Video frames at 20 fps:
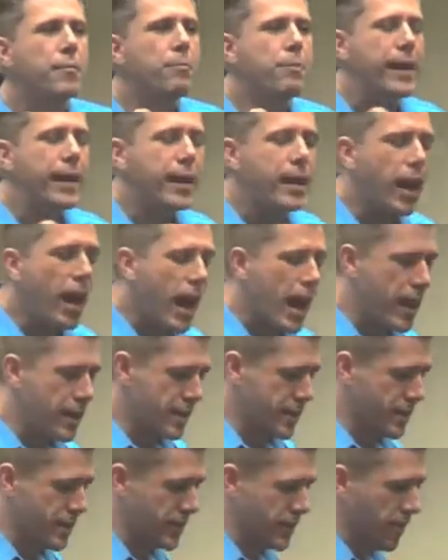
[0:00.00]

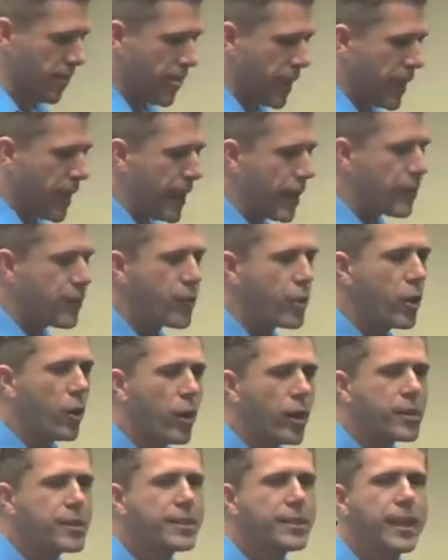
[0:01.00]
Because if
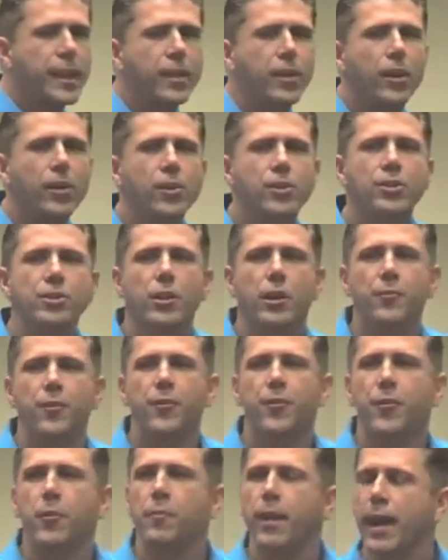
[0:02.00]
you're sick or you suffer
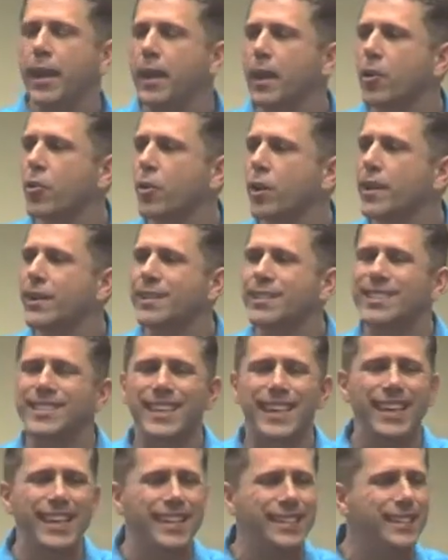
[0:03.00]
from any chronic
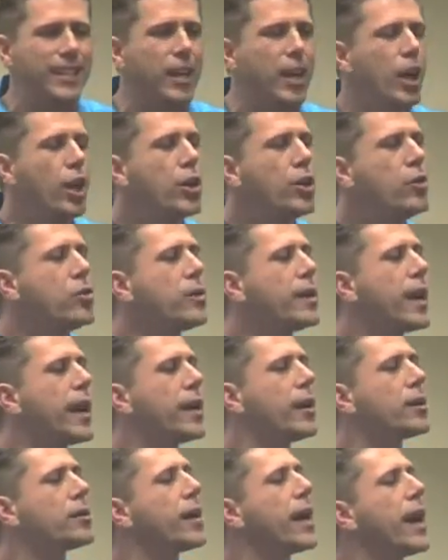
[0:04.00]
disease, you
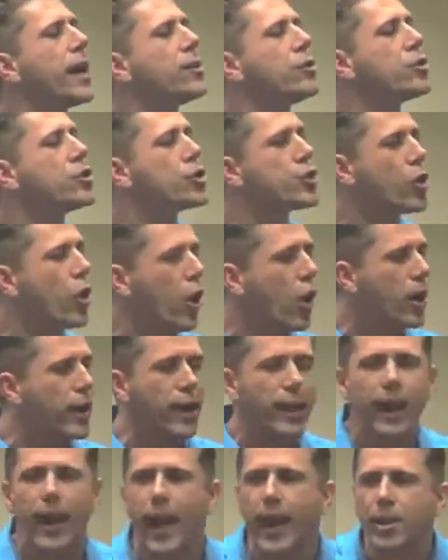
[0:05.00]
cannot enjoy
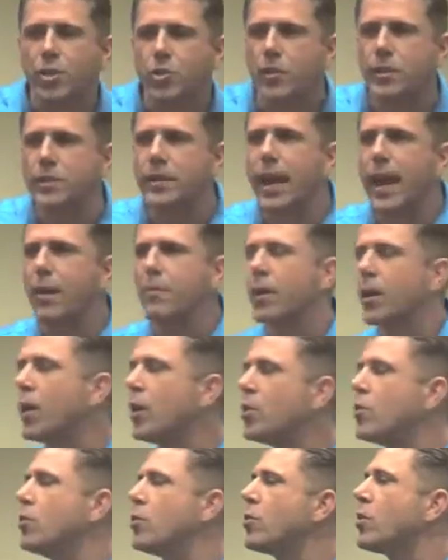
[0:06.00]
that extra time.
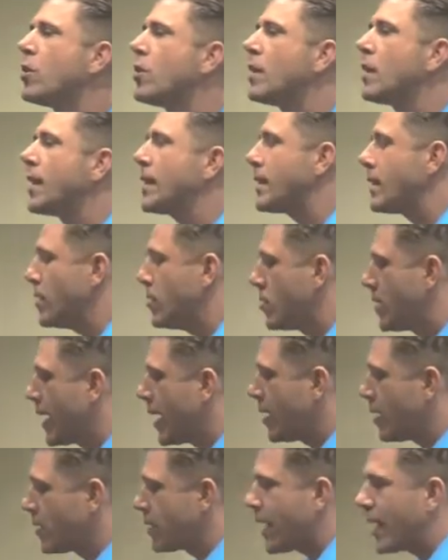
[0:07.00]
You cannot, you
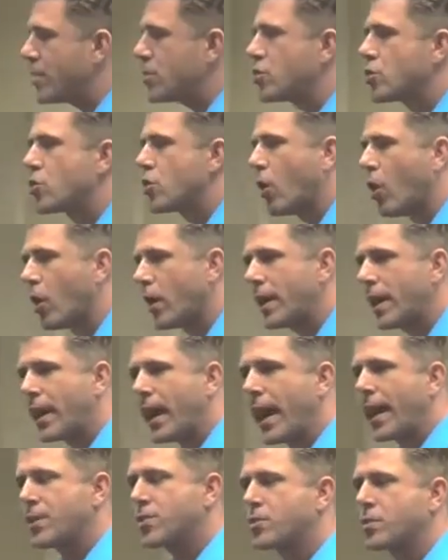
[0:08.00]
cannot enjoy that
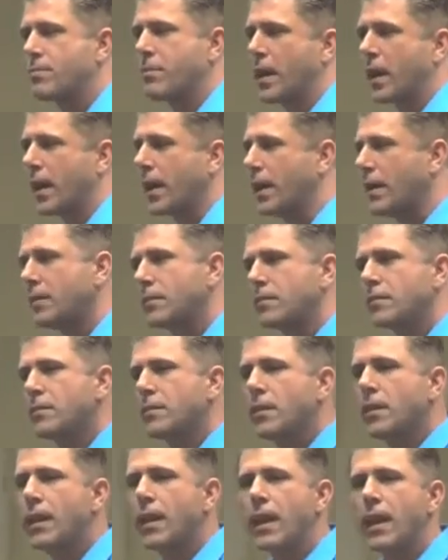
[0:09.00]
extra money,
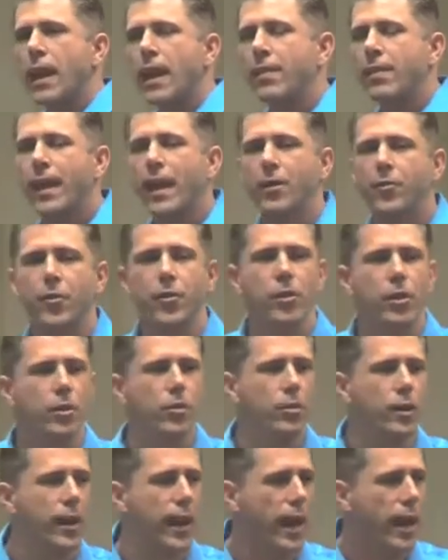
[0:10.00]
and therefore you
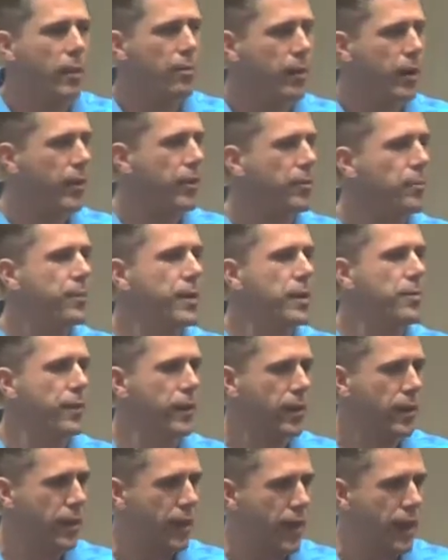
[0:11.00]
couldn't help other
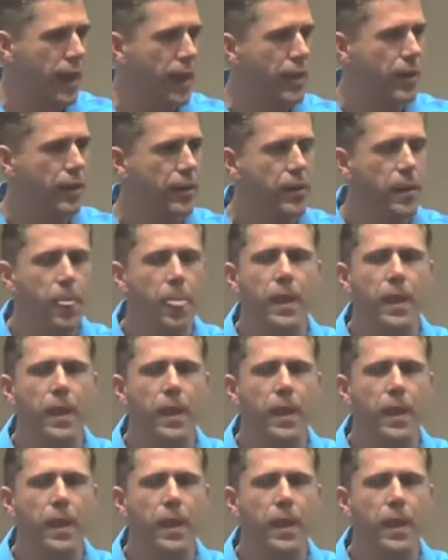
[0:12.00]
people either.